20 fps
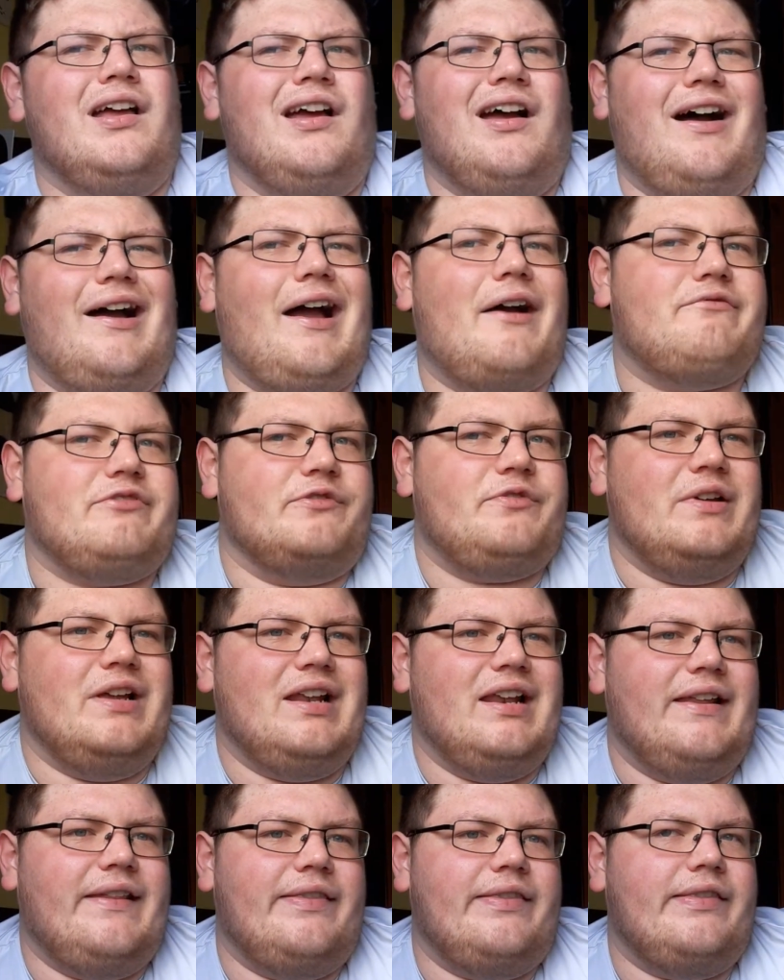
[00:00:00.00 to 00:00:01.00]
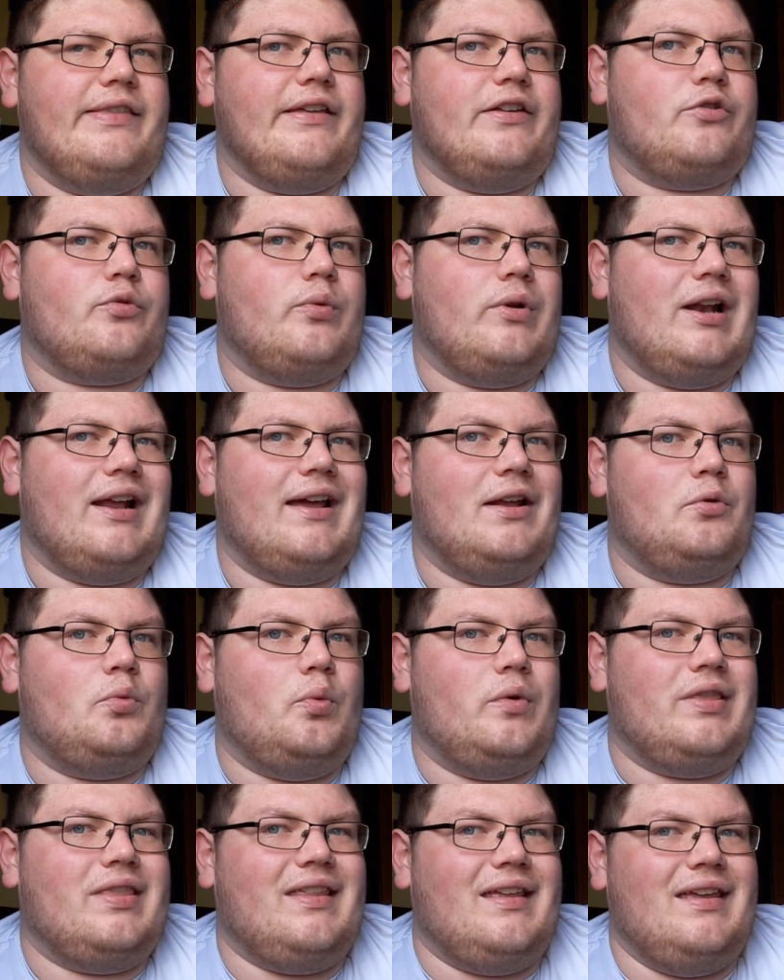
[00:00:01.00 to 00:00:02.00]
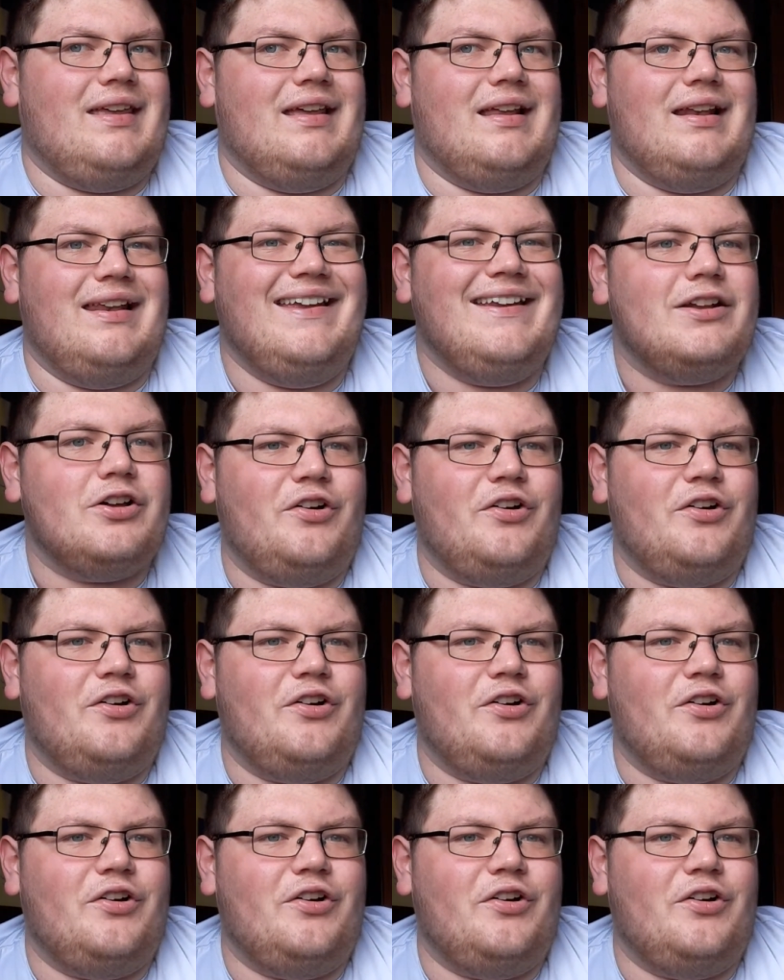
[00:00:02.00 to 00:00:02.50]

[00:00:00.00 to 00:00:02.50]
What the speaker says: I have a feeling this will end with the Elite